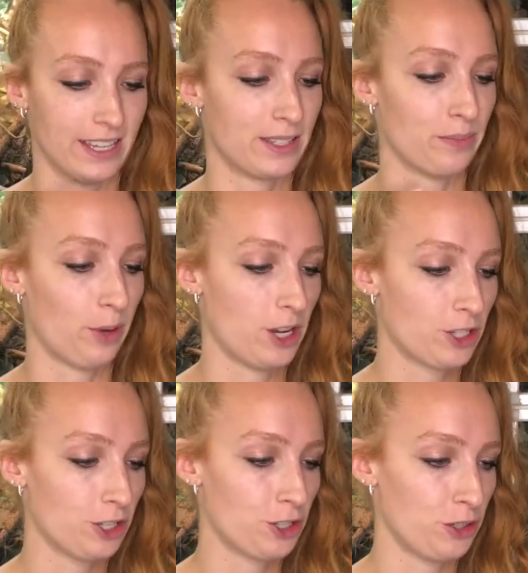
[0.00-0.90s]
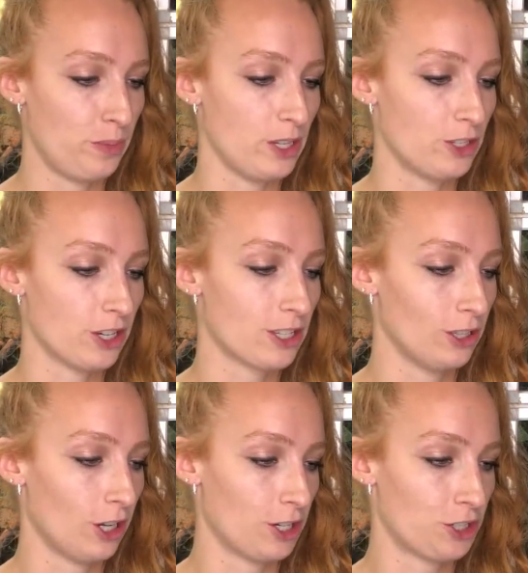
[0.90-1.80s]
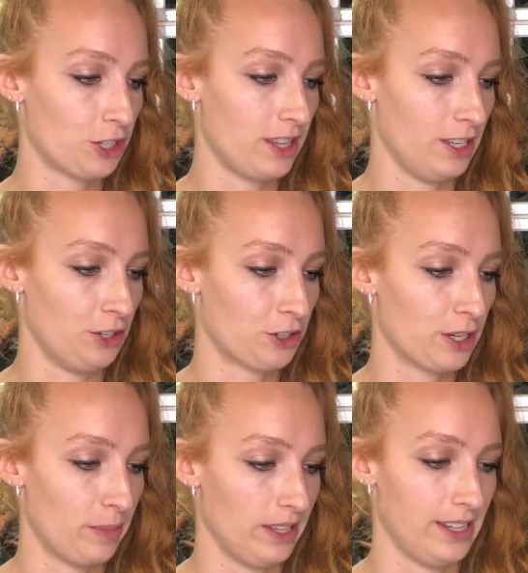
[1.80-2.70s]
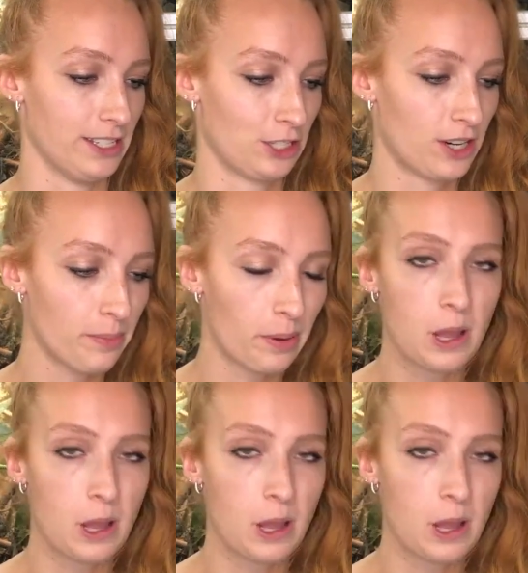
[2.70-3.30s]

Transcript: says branches should be just larger than your chameleon's grip.